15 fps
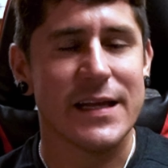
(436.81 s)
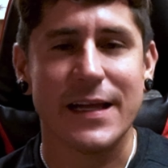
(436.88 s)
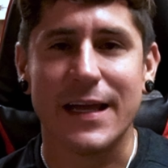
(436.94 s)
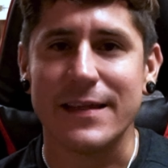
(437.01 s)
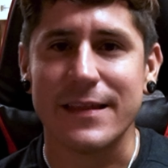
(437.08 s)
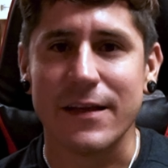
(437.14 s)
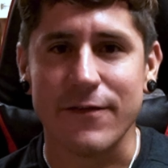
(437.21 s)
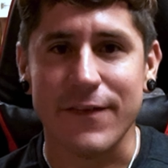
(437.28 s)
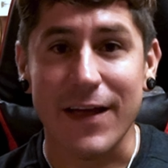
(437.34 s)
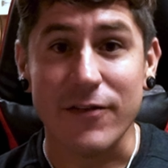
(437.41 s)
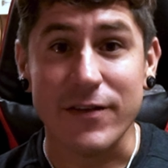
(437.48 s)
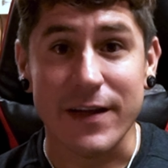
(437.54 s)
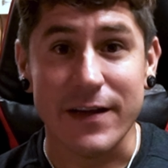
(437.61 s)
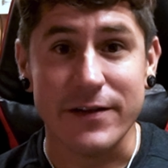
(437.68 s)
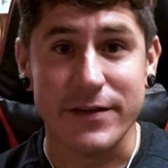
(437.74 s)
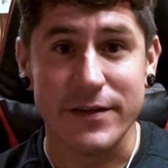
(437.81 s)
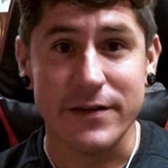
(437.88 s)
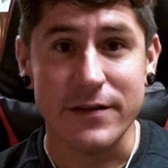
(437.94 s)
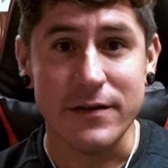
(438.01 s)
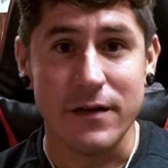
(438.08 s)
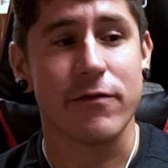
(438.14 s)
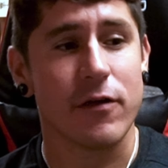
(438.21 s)
get their
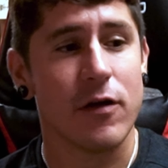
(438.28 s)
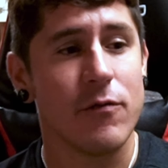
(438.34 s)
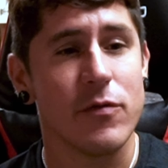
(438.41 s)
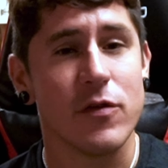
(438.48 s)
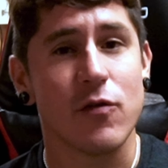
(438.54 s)
validation from